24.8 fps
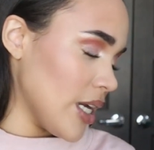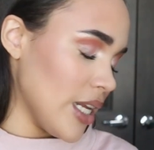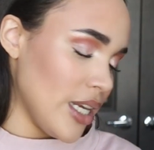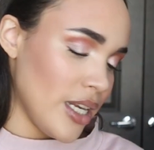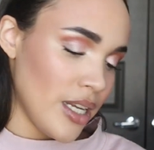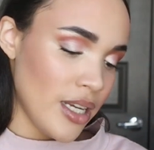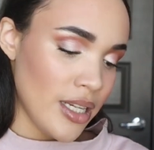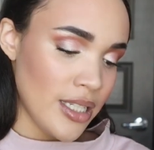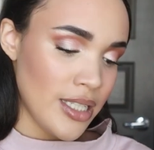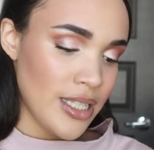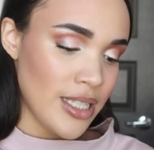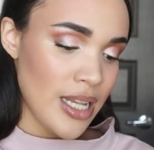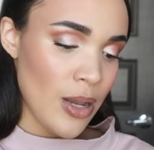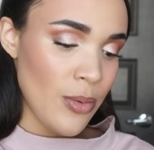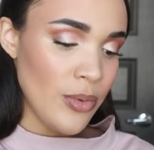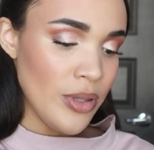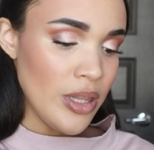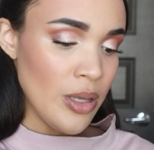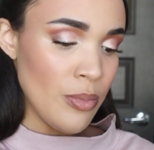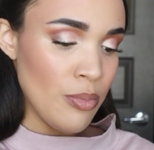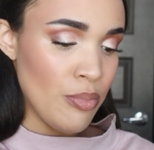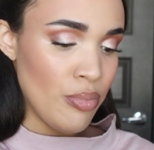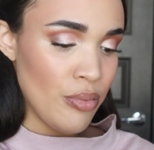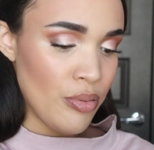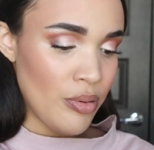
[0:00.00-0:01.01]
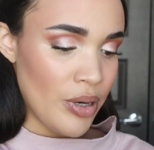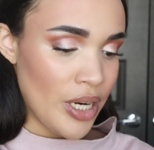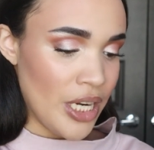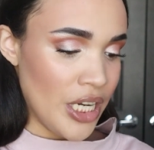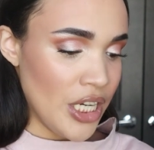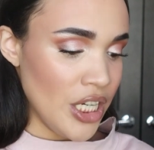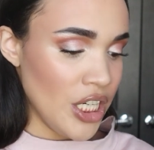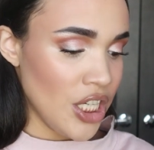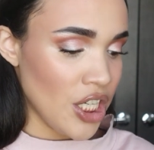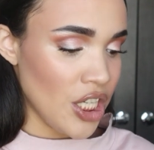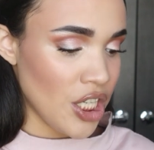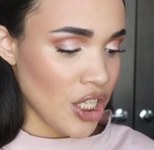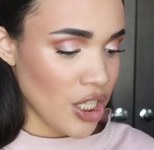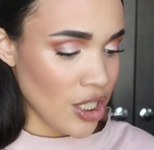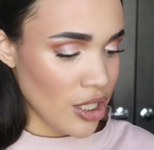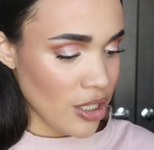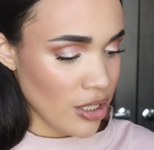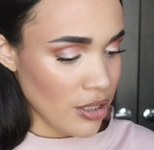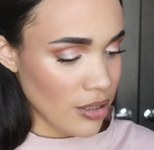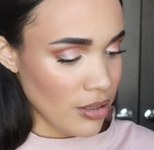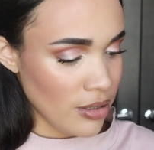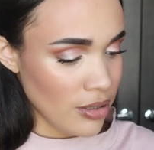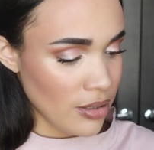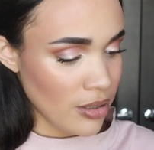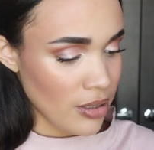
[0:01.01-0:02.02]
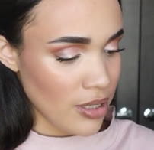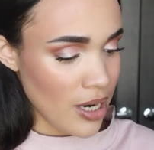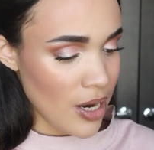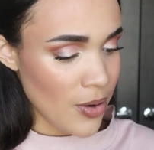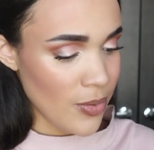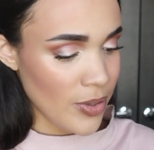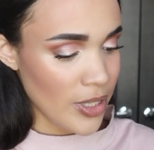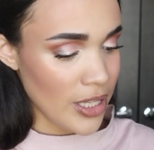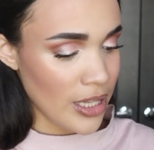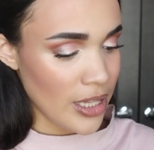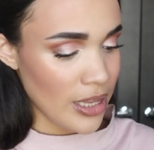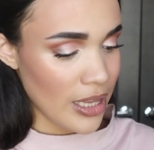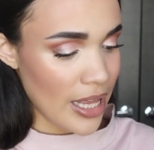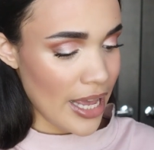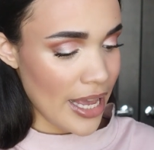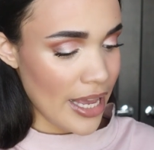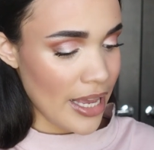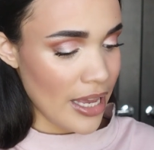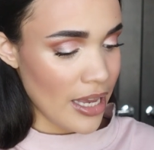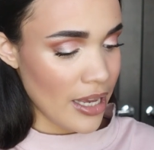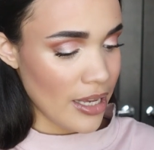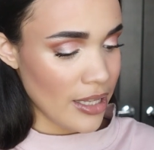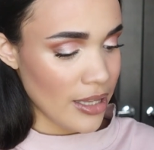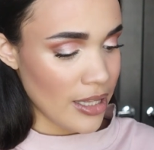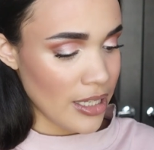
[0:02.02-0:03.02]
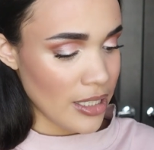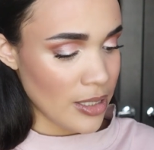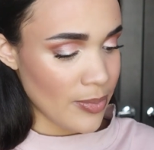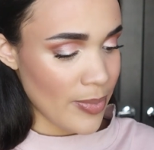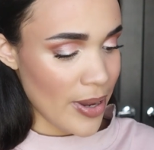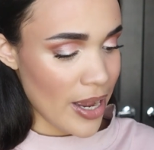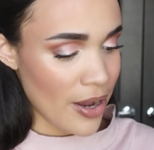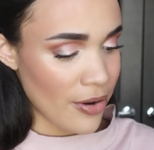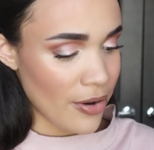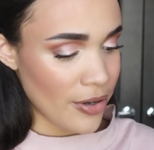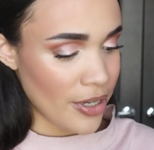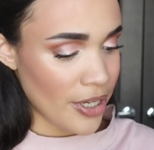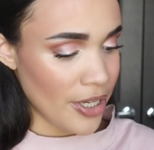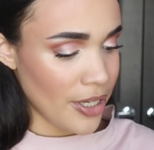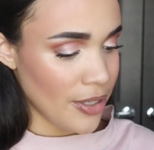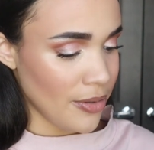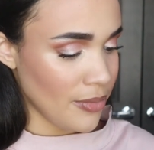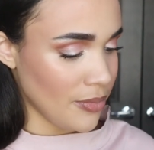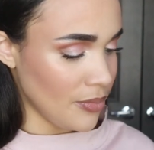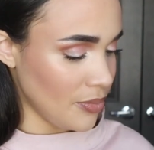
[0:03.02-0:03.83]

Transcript: gonna set with a brush I really like this powder.